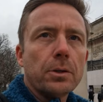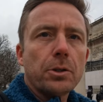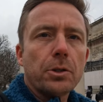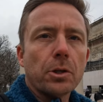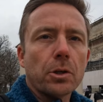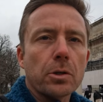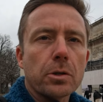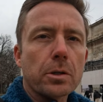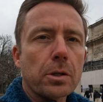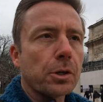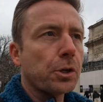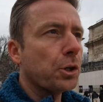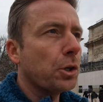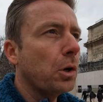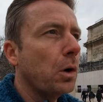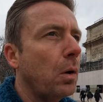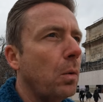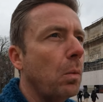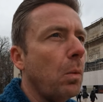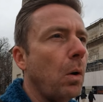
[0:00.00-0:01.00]
Just a
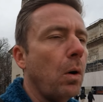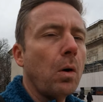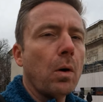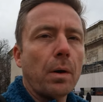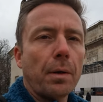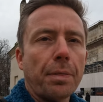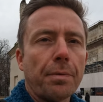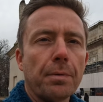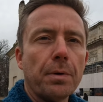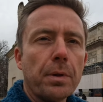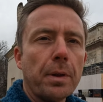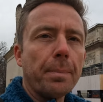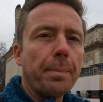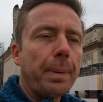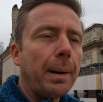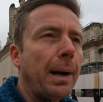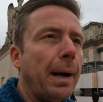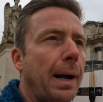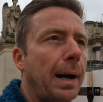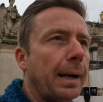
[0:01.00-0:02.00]
short walk through the
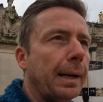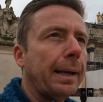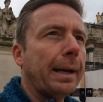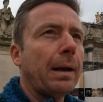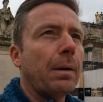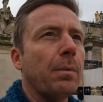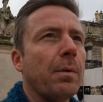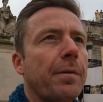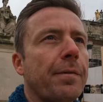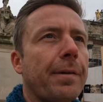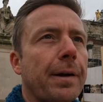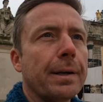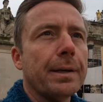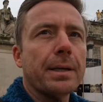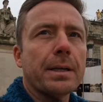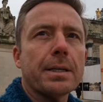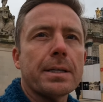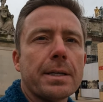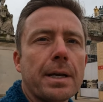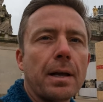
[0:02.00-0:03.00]
park and we
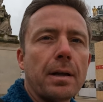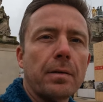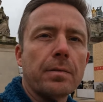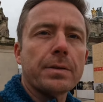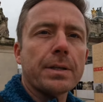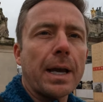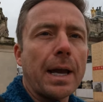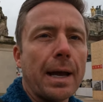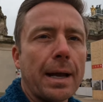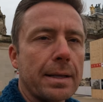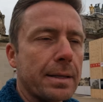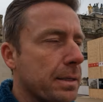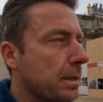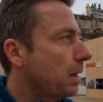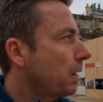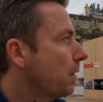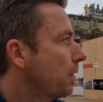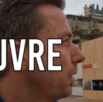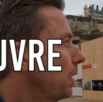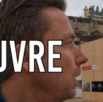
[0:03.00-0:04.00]
find ourselves at
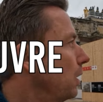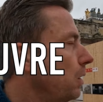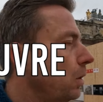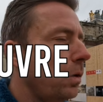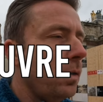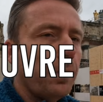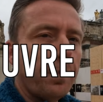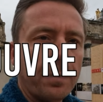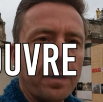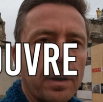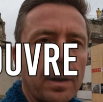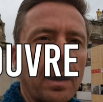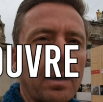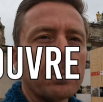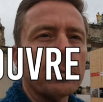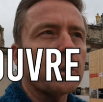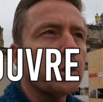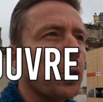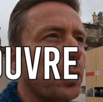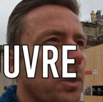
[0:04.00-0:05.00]
the Louvre.
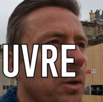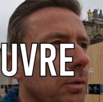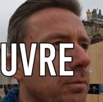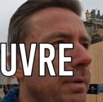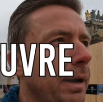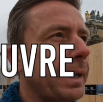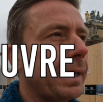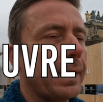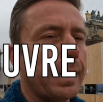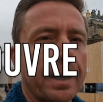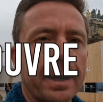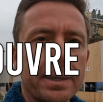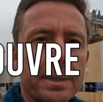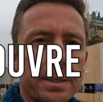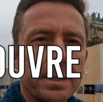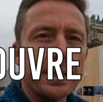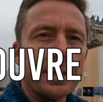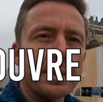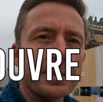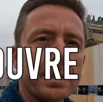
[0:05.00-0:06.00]
I'm sure you'll
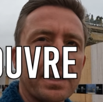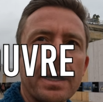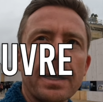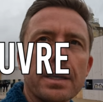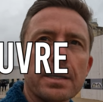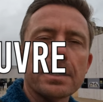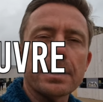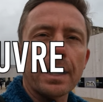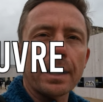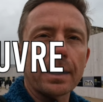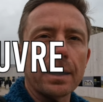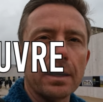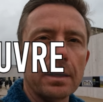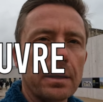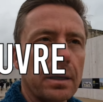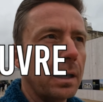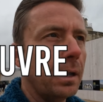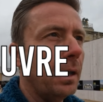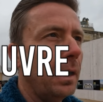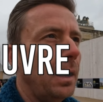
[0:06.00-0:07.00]
recognize this in a
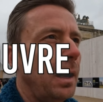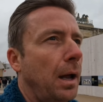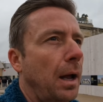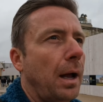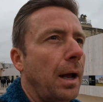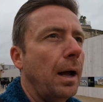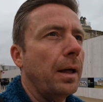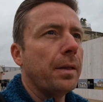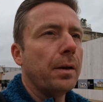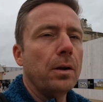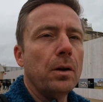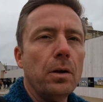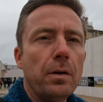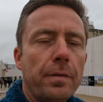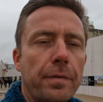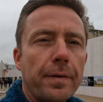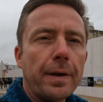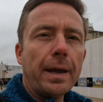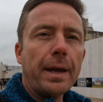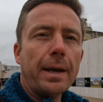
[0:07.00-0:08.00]
second. The
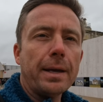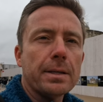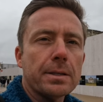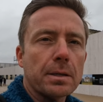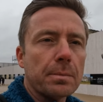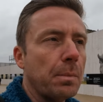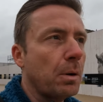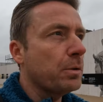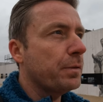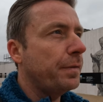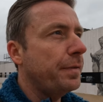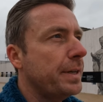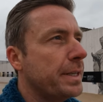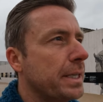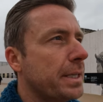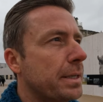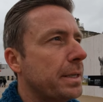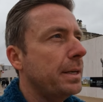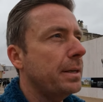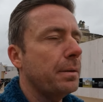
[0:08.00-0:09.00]
Louvre is the most
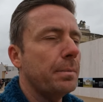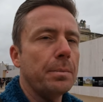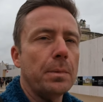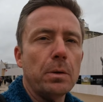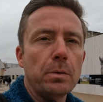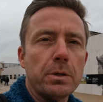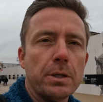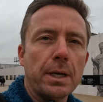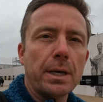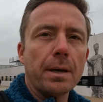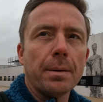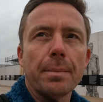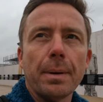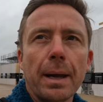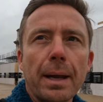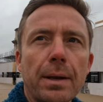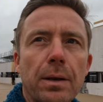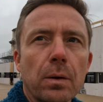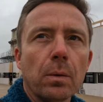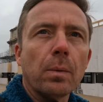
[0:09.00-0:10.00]
visited museum
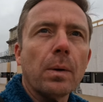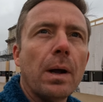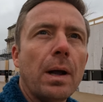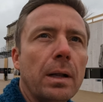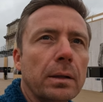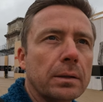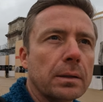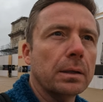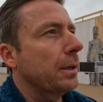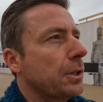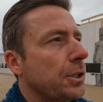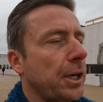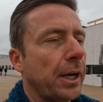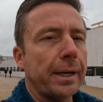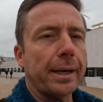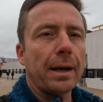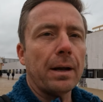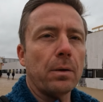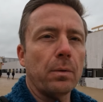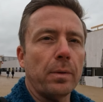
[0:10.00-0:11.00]
in the world.
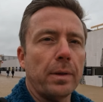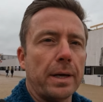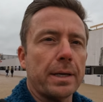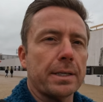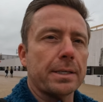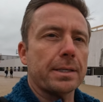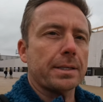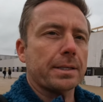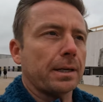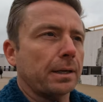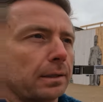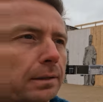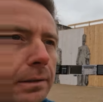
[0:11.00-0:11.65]
Check out this.